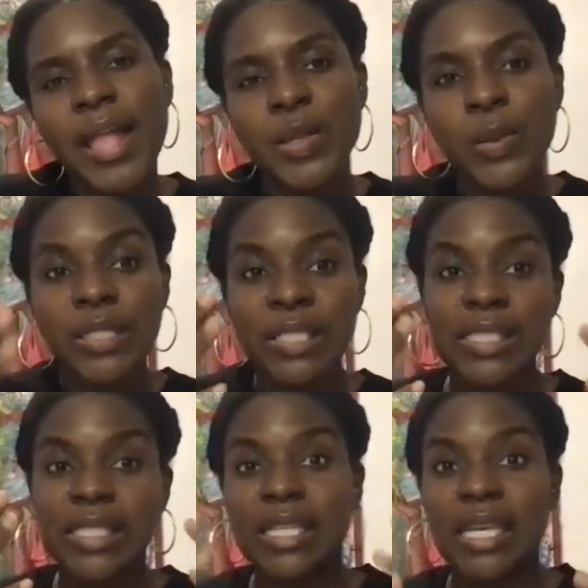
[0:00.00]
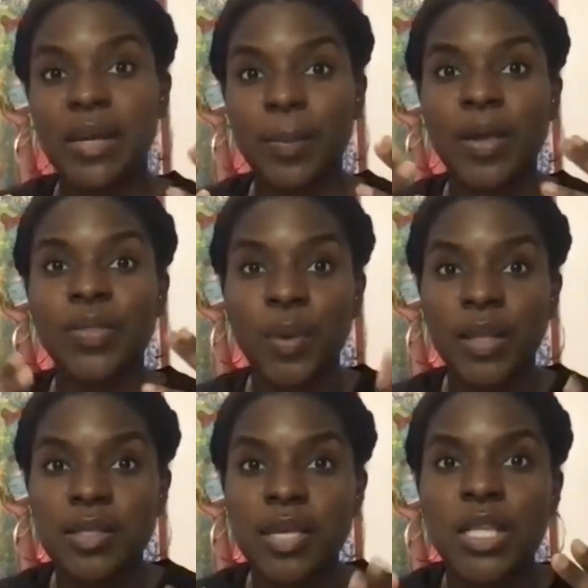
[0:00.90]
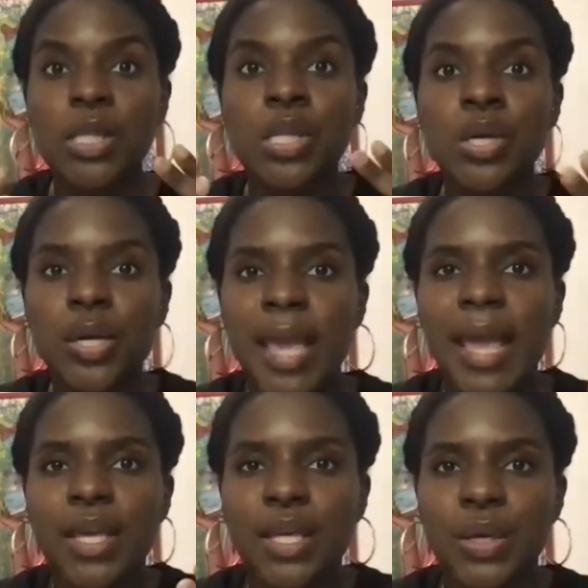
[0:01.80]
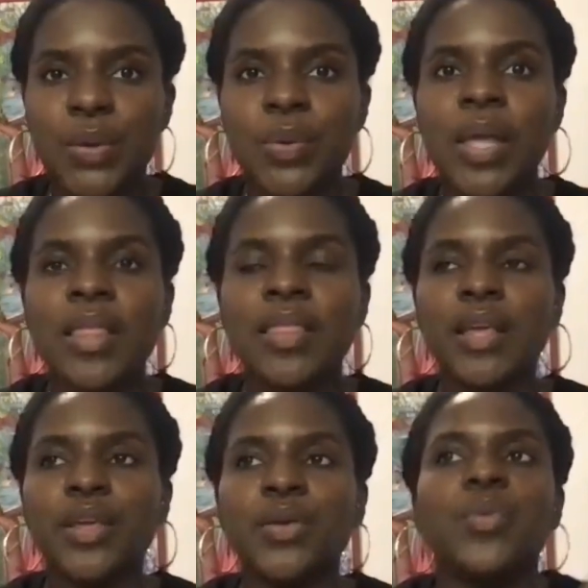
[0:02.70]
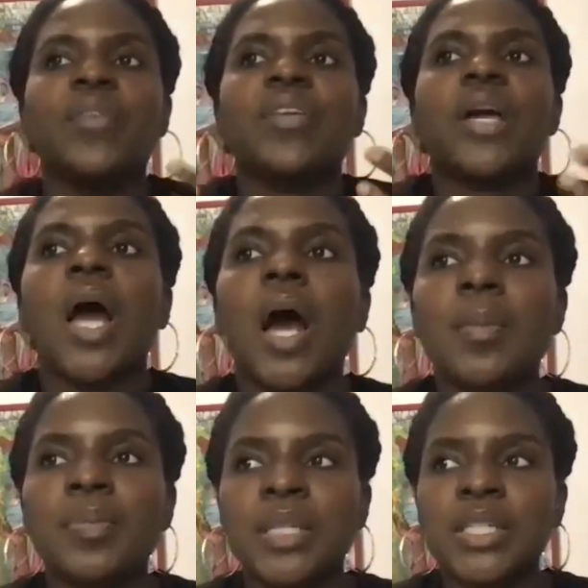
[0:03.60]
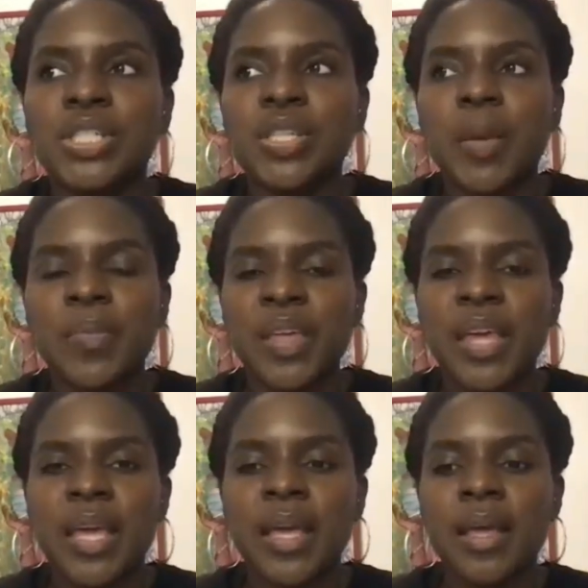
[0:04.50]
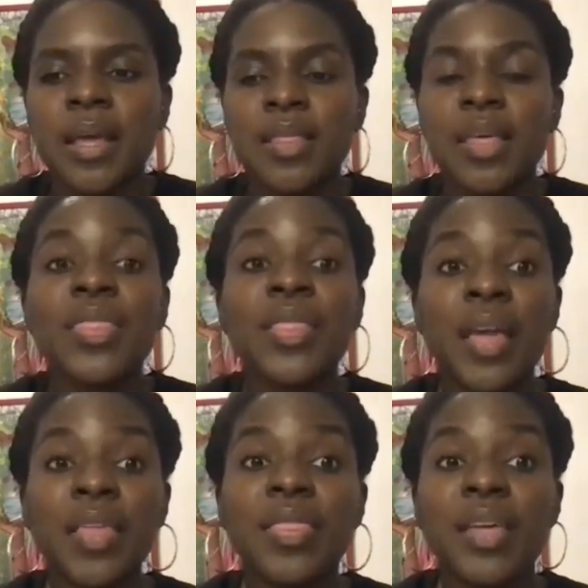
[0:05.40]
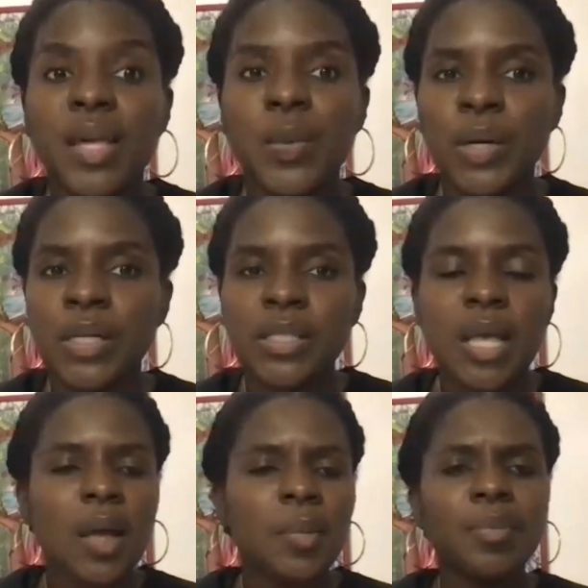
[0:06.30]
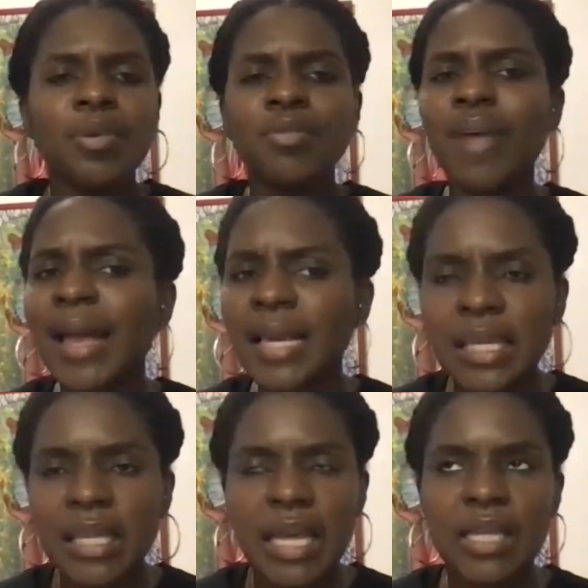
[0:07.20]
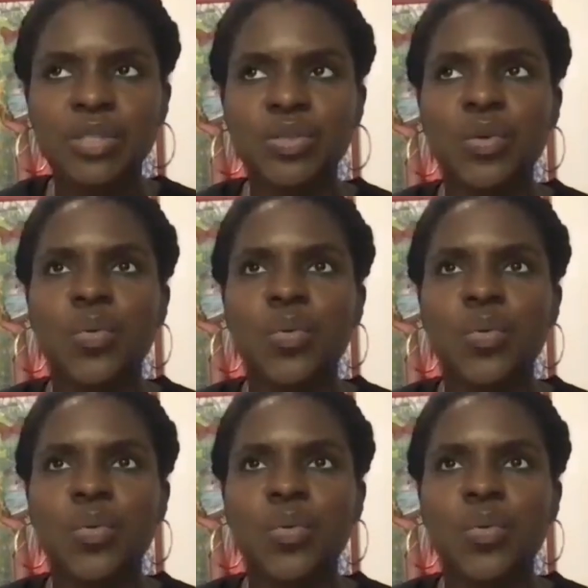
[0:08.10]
And you could just see it by the way that they look at you, that you have accomplished something that they think was miraculous